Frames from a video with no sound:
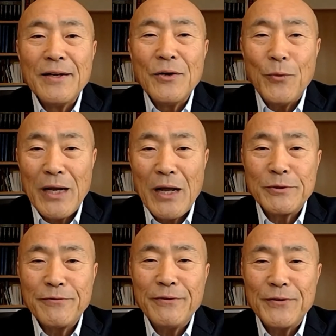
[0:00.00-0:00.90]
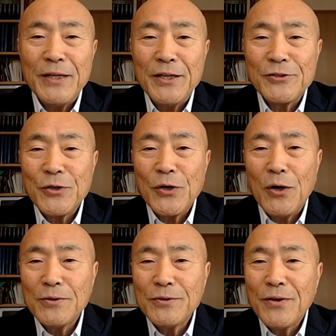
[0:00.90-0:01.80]
When I was 15 years
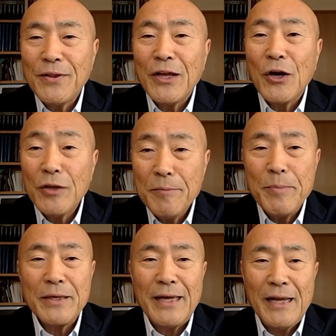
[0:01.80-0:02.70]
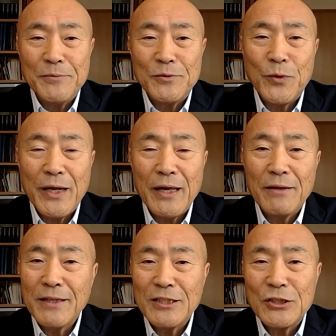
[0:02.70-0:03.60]
old, the Olympic Games were
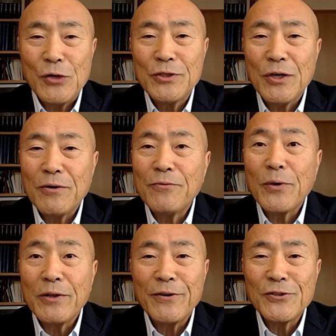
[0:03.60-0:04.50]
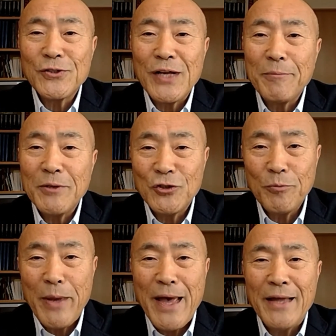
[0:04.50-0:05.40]
held in Tokyo for the first time in
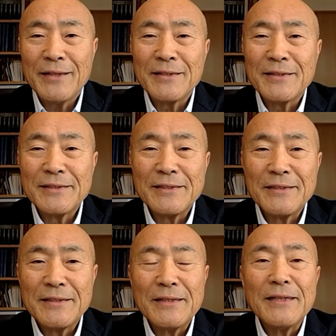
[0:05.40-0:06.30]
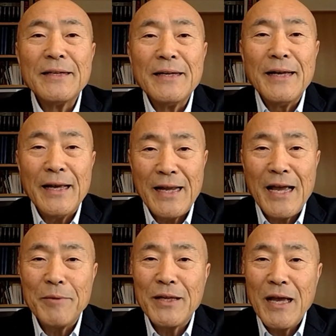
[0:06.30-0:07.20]
Japan, and I
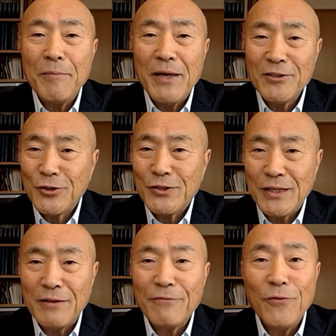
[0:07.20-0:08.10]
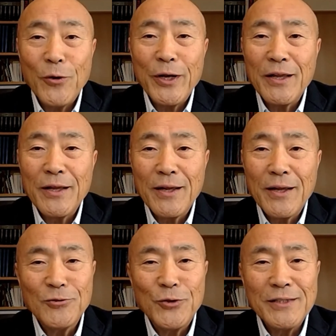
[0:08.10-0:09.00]
became interested in foreign
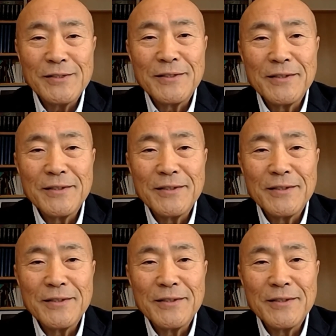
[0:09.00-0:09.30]
countries.